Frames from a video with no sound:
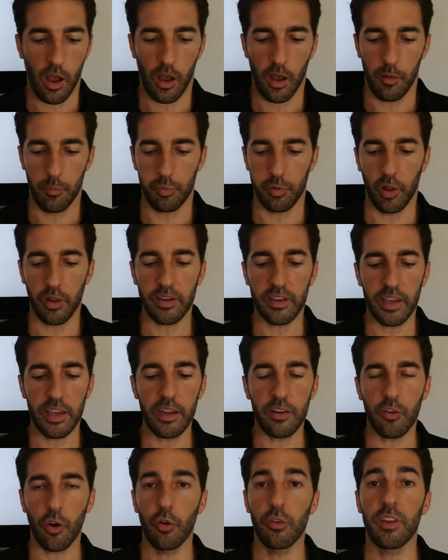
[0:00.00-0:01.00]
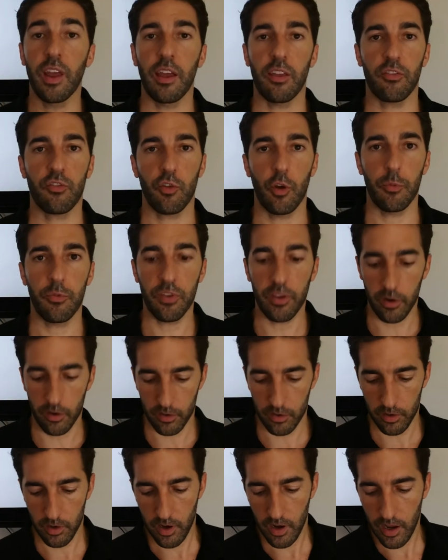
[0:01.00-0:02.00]
blood ketone test strips
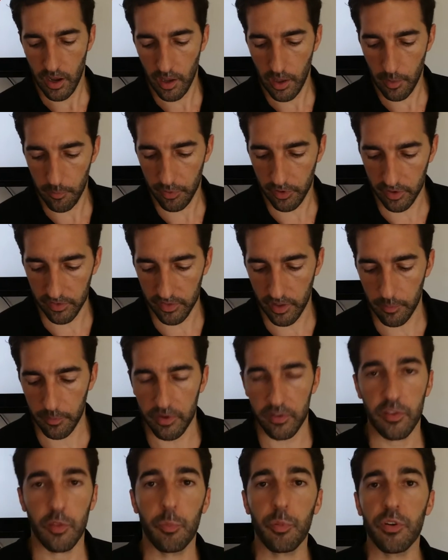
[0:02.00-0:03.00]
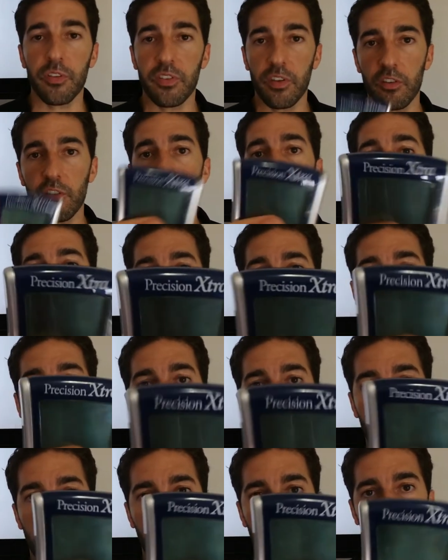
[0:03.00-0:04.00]
here and putting them into the Precision Extra
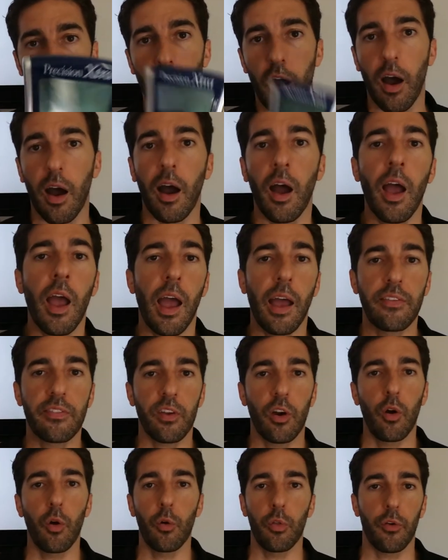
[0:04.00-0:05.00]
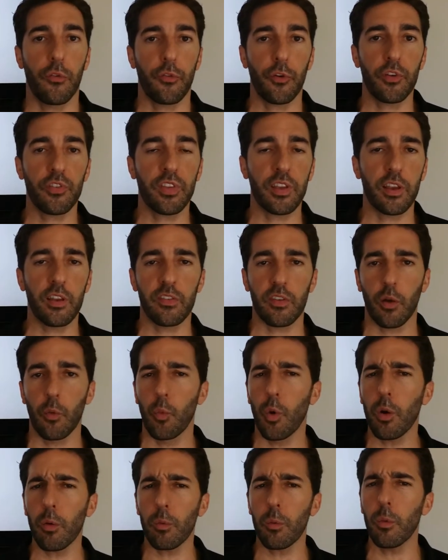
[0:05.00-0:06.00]
like you saw. And so the first thing is like,
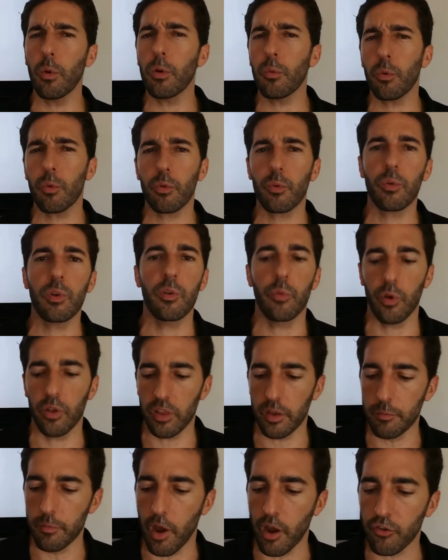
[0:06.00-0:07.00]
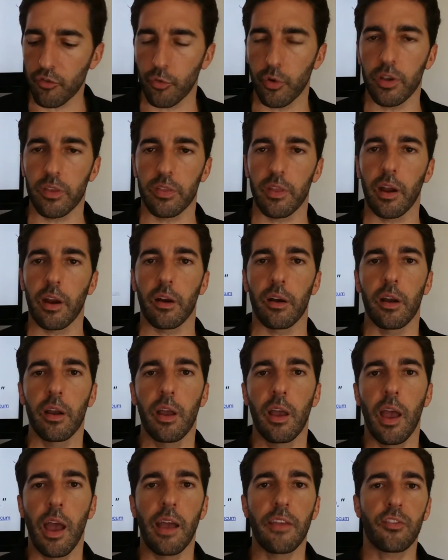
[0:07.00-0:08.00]
what were we really measuring there?
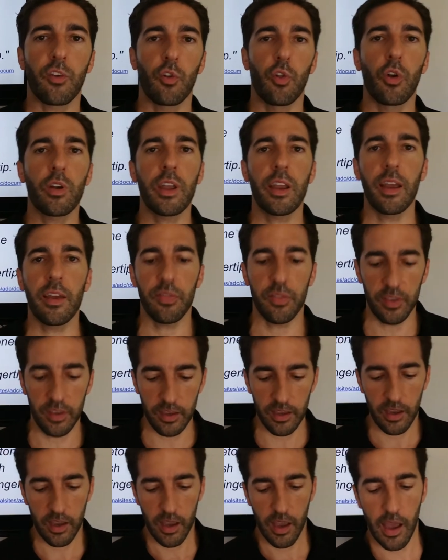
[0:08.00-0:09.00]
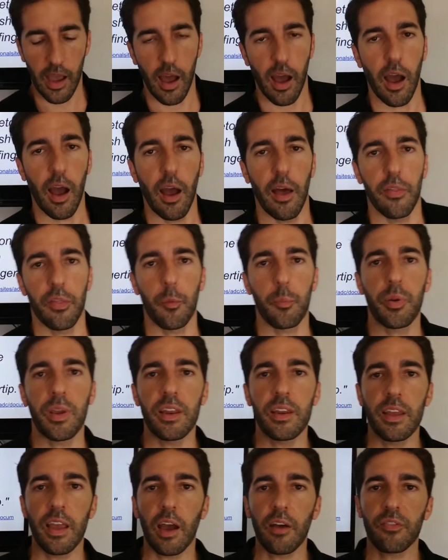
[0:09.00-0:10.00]
And so looking at the
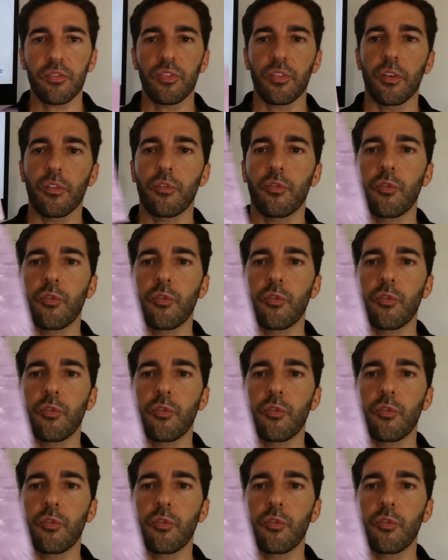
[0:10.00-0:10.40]
PDF